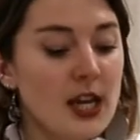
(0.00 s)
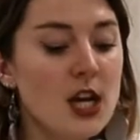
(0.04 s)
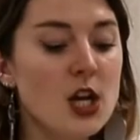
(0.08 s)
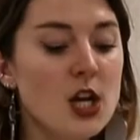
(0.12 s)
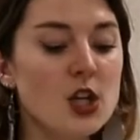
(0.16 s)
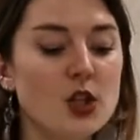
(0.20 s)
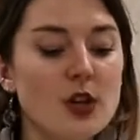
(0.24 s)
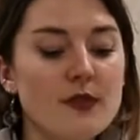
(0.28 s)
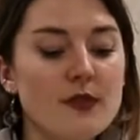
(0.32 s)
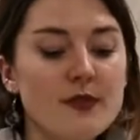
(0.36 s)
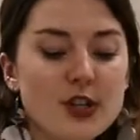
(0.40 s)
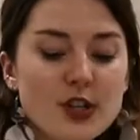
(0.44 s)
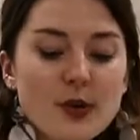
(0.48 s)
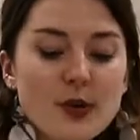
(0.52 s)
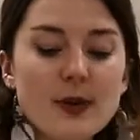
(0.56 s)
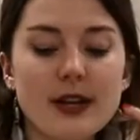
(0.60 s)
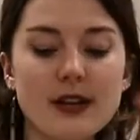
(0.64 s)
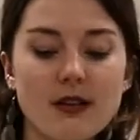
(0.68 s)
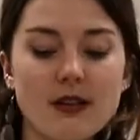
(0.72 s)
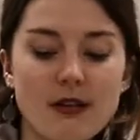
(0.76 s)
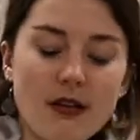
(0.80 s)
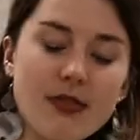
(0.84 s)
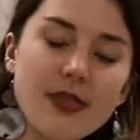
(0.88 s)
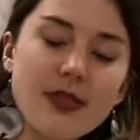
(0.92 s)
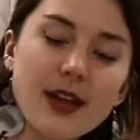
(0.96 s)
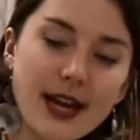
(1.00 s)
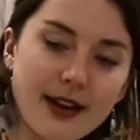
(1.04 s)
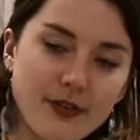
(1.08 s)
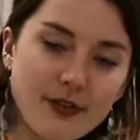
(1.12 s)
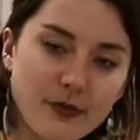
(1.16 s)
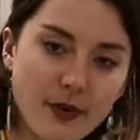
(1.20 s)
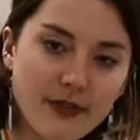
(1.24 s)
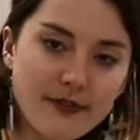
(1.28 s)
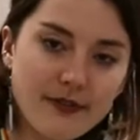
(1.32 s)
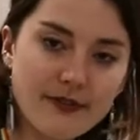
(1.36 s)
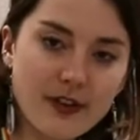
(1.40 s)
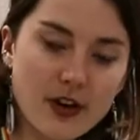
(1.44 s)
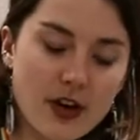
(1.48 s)
So if you're doing the left
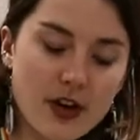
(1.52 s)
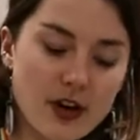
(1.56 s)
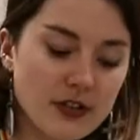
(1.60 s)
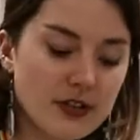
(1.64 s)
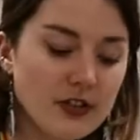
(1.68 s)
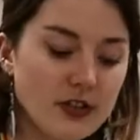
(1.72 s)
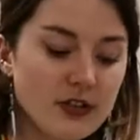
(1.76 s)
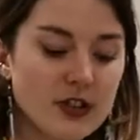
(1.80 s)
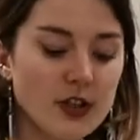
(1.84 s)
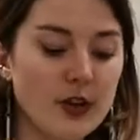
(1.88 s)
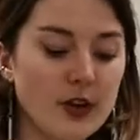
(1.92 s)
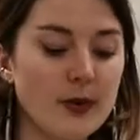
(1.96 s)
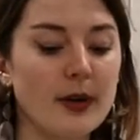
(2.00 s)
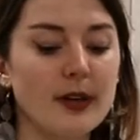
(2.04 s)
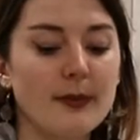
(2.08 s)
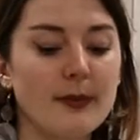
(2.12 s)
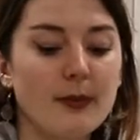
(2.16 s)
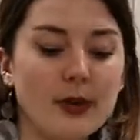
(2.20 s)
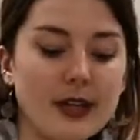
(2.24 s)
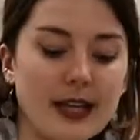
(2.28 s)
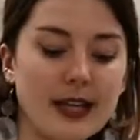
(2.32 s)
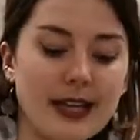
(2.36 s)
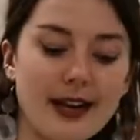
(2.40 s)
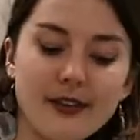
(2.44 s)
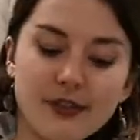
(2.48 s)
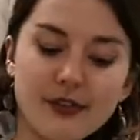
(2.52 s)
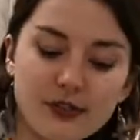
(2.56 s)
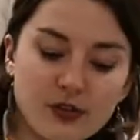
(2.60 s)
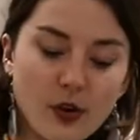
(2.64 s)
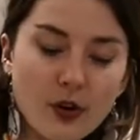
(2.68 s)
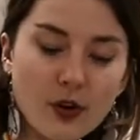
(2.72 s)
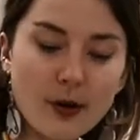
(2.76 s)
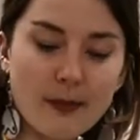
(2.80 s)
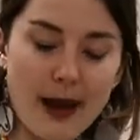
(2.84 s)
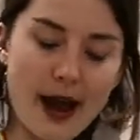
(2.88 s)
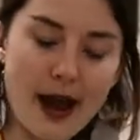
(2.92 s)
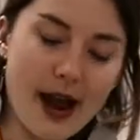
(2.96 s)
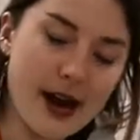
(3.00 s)
one first, you go in and put your left
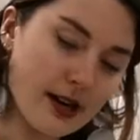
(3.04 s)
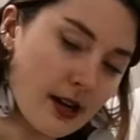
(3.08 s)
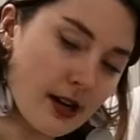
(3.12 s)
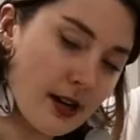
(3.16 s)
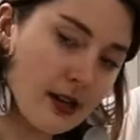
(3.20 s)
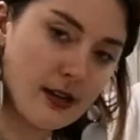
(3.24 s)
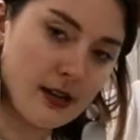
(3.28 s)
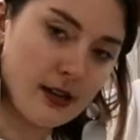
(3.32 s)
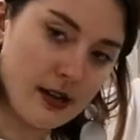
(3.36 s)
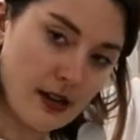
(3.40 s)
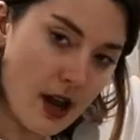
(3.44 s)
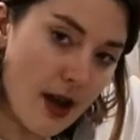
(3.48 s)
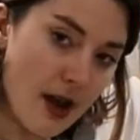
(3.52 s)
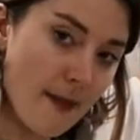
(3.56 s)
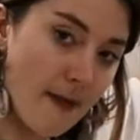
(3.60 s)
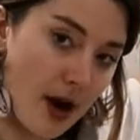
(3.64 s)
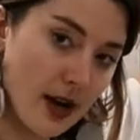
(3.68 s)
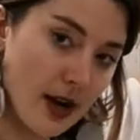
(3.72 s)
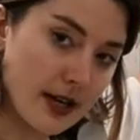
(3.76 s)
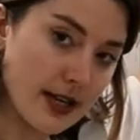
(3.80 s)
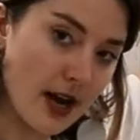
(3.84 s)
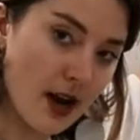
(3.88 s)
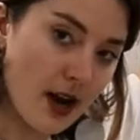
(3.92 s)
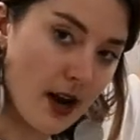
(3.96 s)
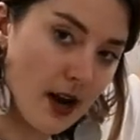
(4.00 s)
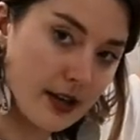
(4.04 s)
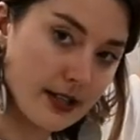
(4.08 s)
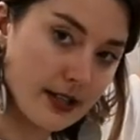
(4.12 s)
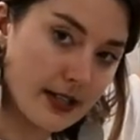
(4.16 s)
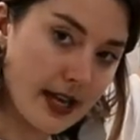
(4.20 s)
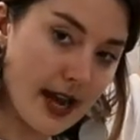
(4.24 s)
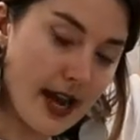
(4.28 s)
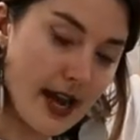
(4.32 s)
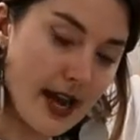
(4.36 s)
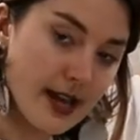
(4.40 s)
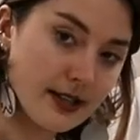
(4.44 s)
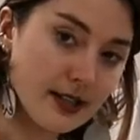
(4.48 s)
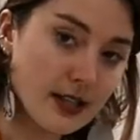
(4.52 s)
shoulder back, and behind your
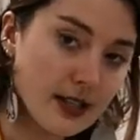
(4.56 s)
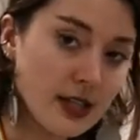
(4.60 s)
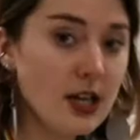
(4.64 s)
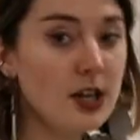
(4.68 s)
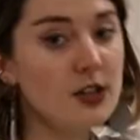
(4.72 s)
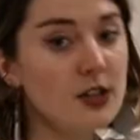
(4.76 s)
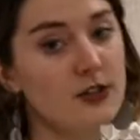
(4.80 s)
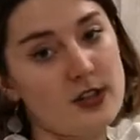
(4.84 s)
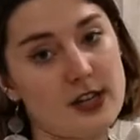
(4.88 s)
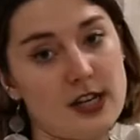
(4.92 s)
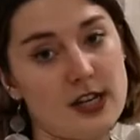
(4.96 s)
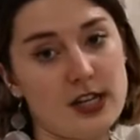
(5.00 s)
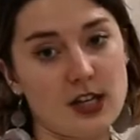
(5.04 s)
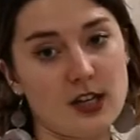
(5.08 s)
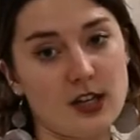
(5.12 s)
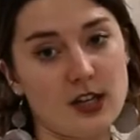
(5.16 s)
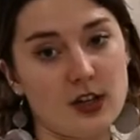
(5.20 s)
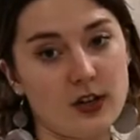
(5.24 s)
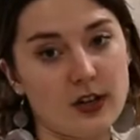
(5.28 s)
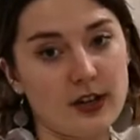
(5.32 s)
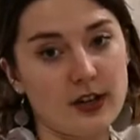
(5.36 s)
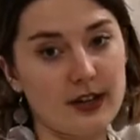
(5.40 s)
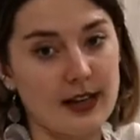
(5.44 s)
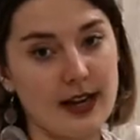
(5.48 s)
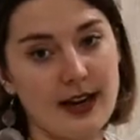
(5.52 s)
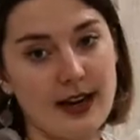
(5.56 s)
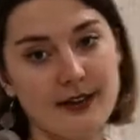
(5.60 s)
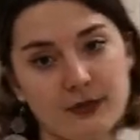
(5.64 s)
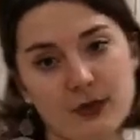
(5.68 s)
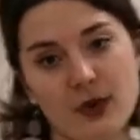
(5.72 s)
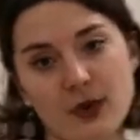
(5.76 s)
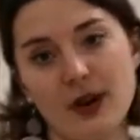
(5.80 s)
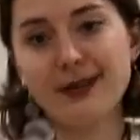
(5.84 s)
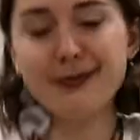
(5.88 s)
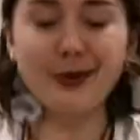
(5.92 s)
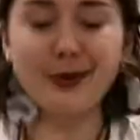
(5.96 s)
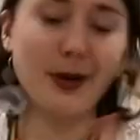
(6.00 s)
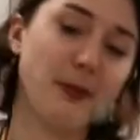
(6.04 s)
head so that you can look at the left
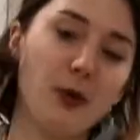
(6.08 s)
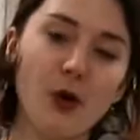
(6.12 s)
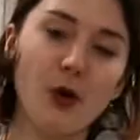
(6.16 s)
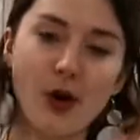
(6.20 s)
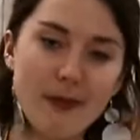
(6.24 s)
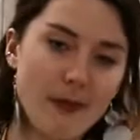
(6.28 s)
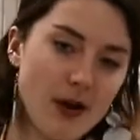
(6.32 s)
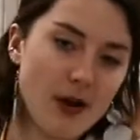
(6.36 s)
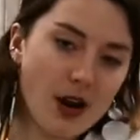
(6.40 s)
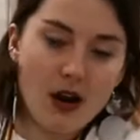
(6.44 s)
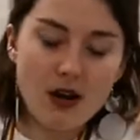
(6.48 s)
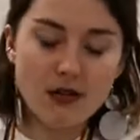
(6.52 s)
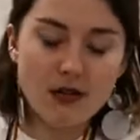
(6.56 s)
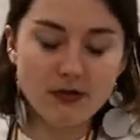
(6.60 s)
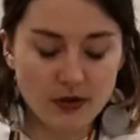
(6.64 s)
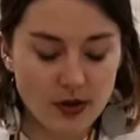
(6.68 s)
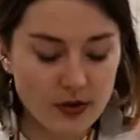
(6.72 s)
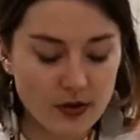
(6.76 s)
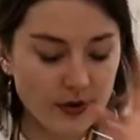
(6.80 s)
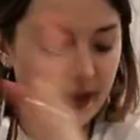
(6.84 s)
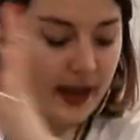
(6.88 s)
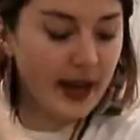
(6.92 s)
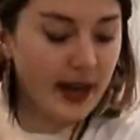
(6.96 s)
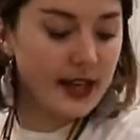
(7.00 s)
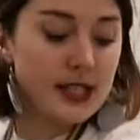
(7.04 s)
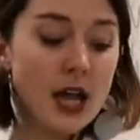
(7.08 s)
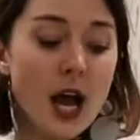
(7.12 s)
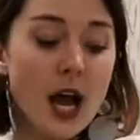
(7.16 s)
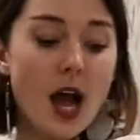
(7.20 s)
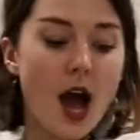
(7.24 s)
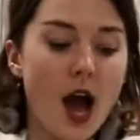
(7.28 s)
one. I'm gonna point at my own, who cares?